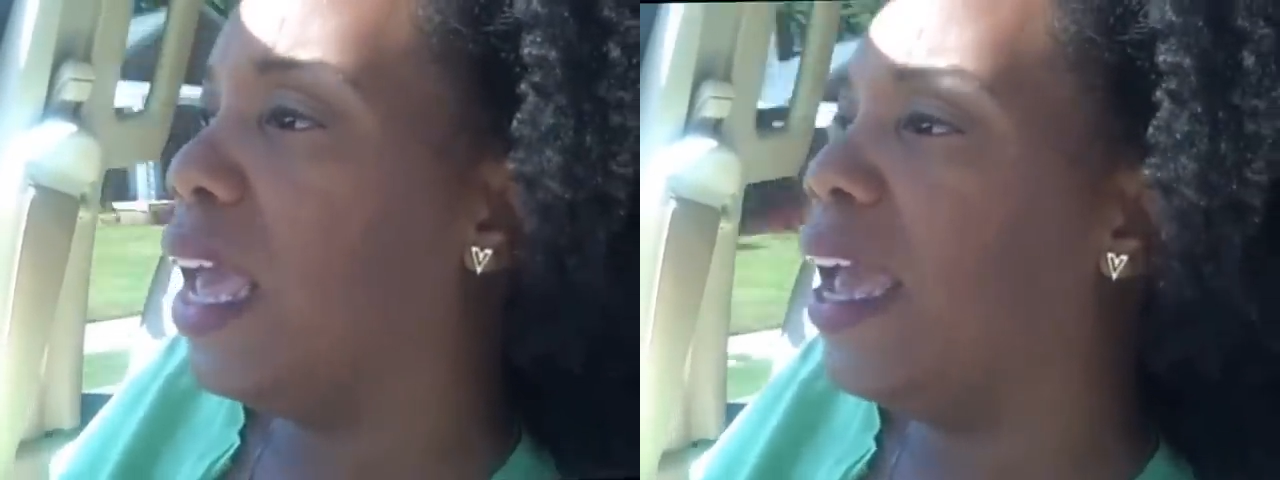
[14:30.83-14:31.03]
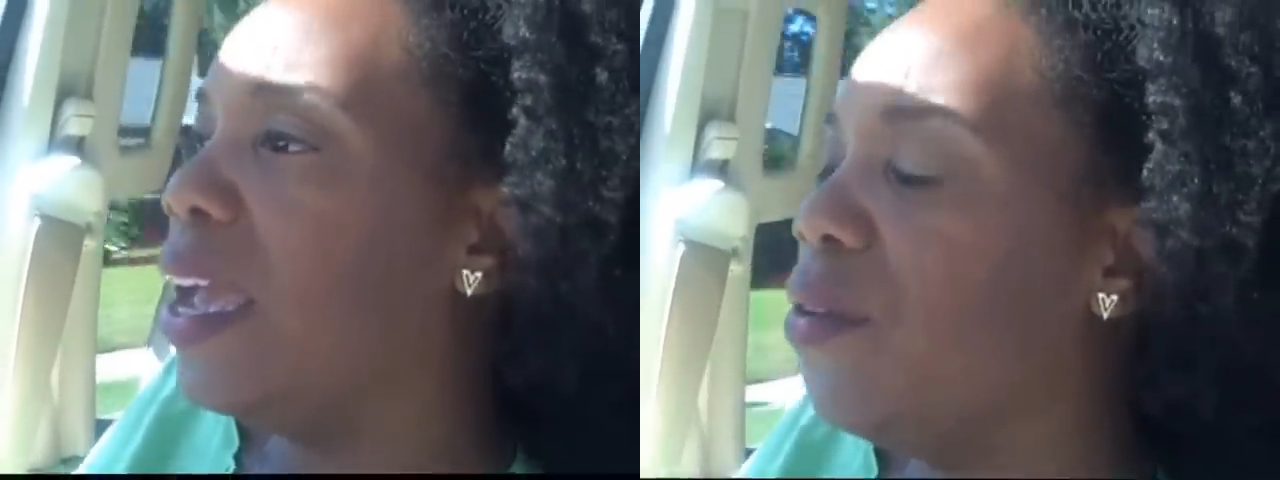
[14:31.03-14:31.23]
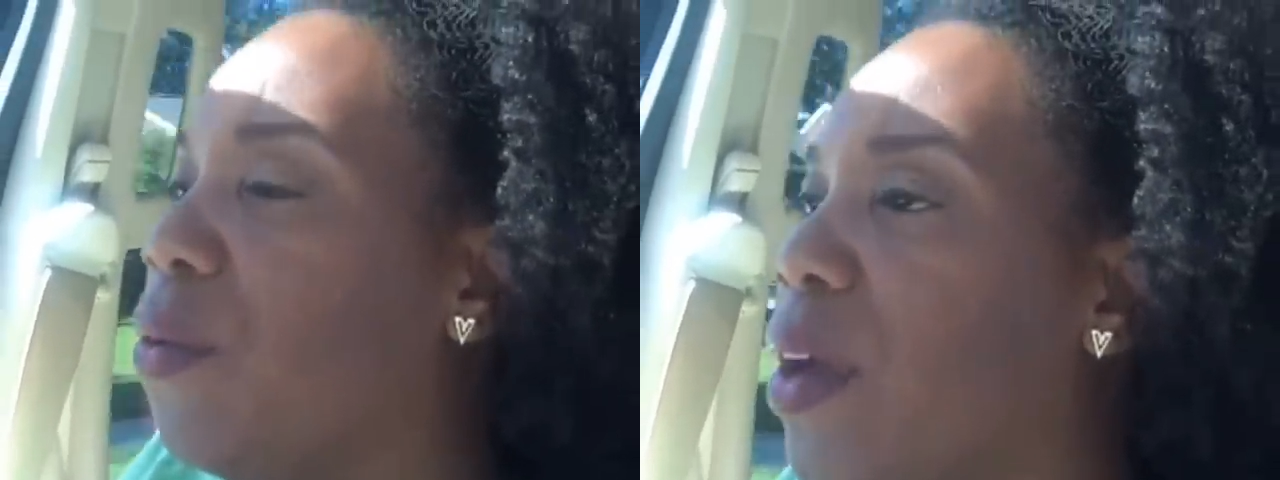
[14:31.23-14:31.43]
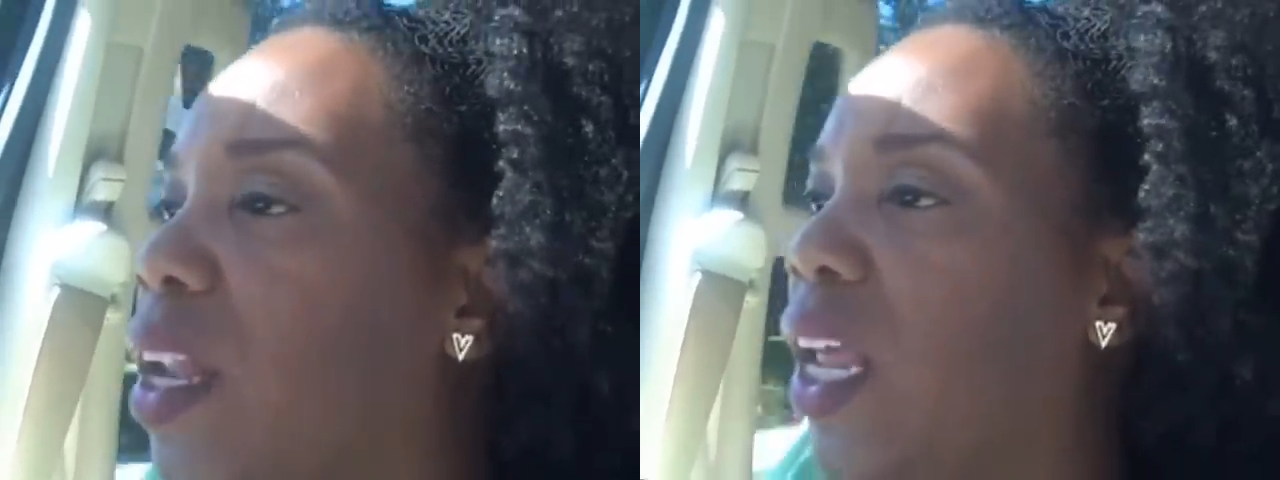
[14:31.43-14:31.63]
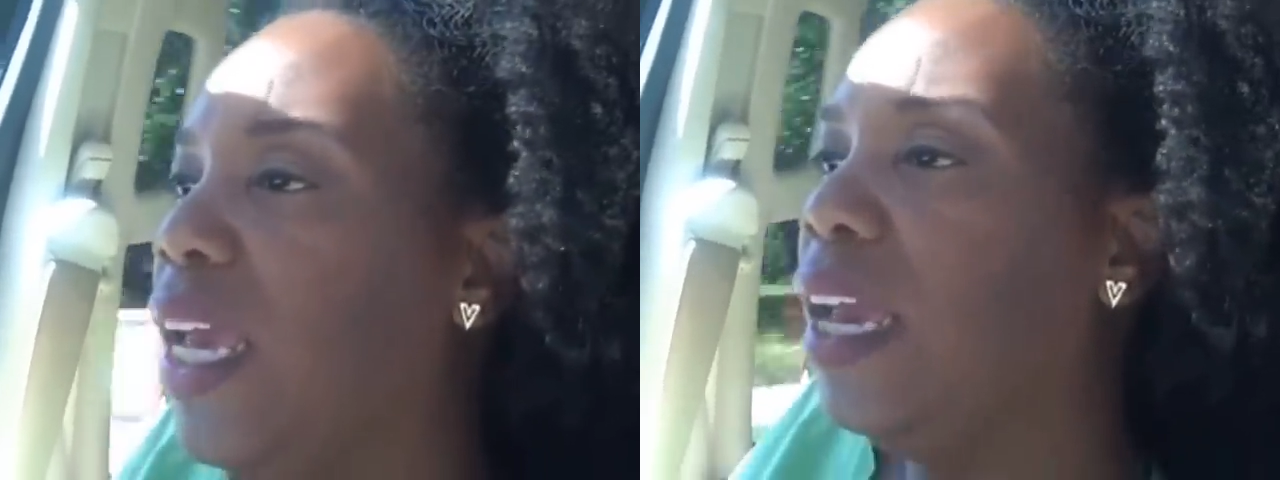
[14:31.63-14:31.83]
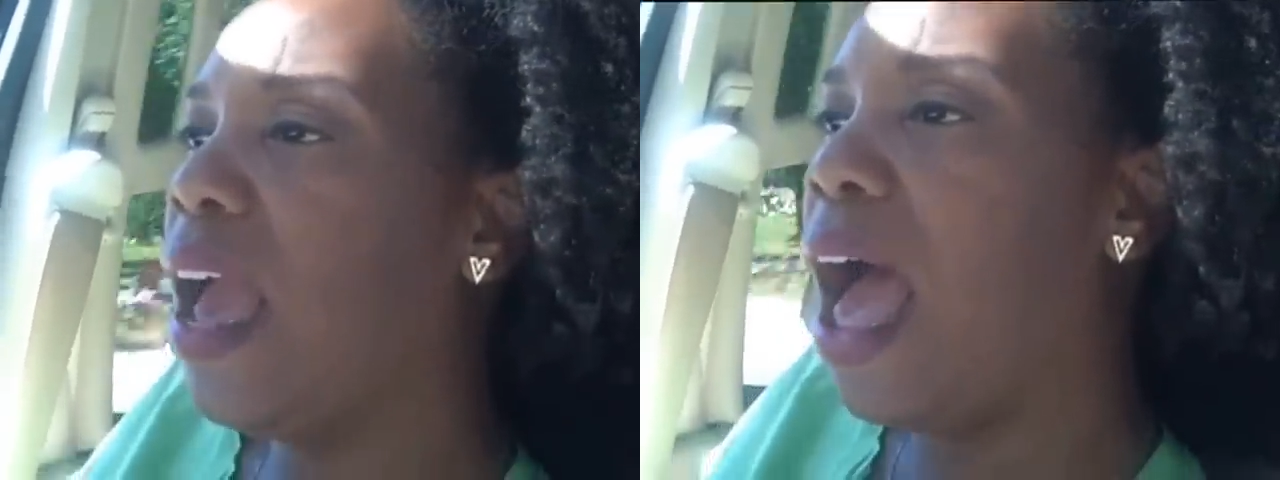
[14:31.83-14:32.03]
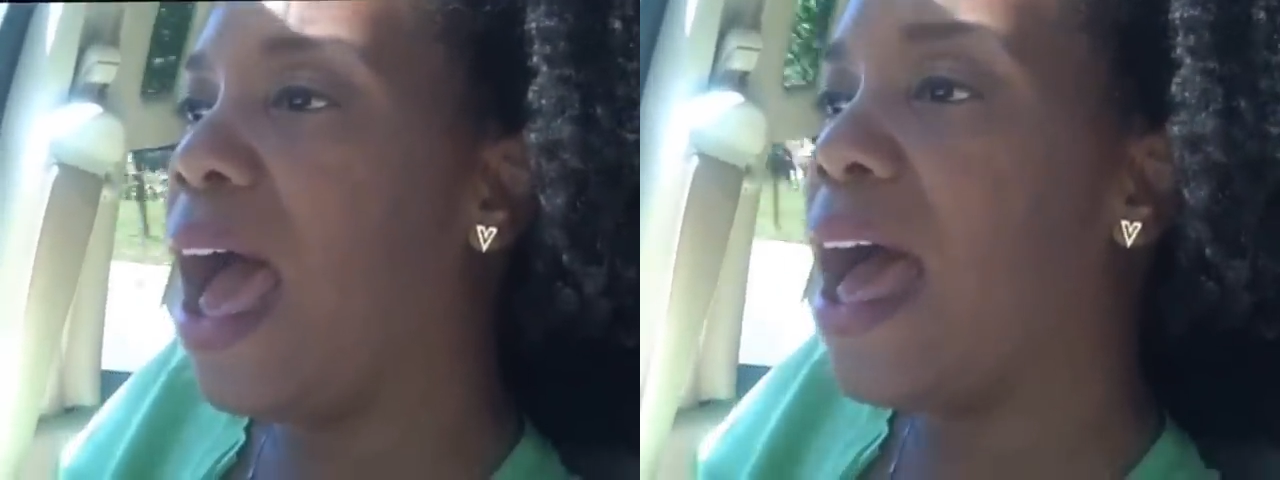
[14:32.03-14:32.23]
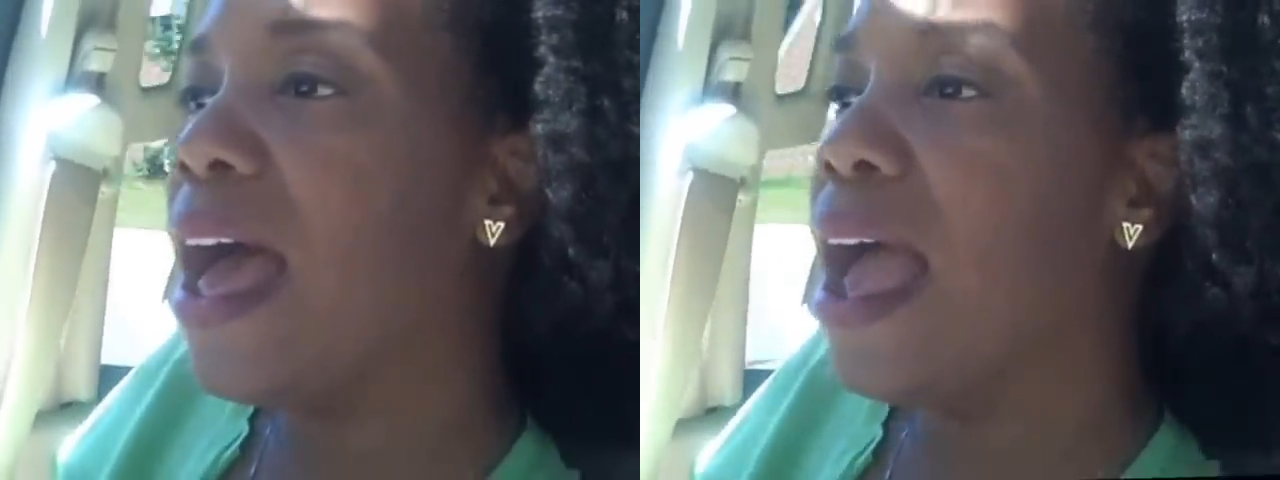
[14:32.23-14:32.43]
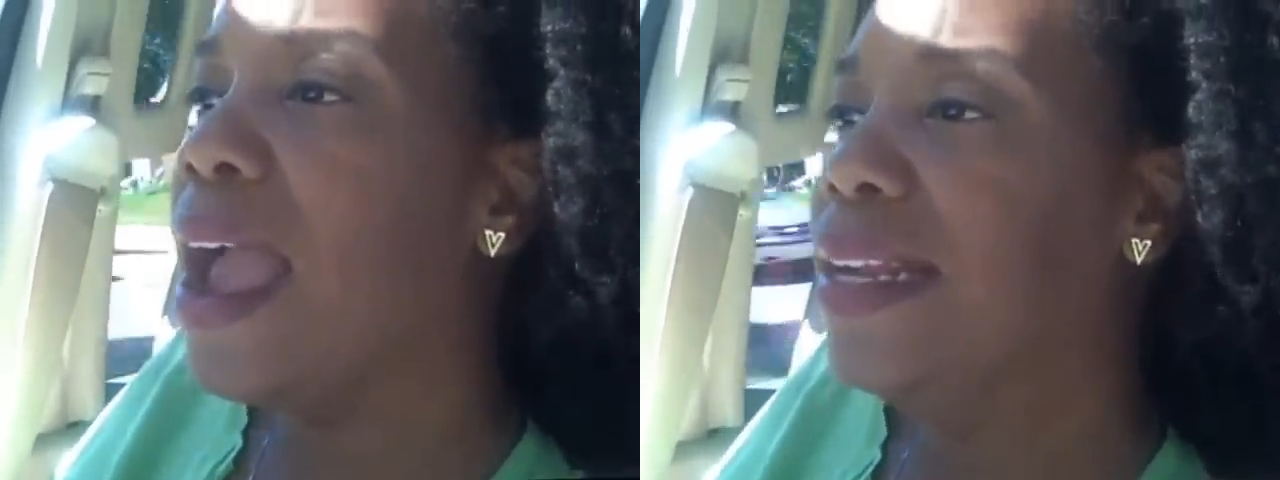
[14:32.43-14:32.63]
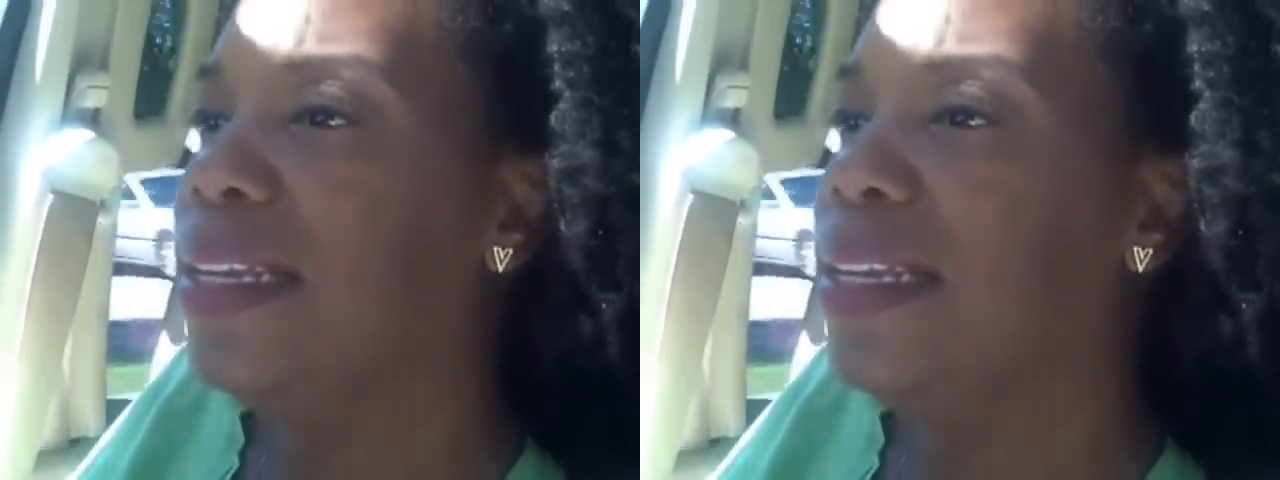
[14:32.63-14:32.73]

And really, I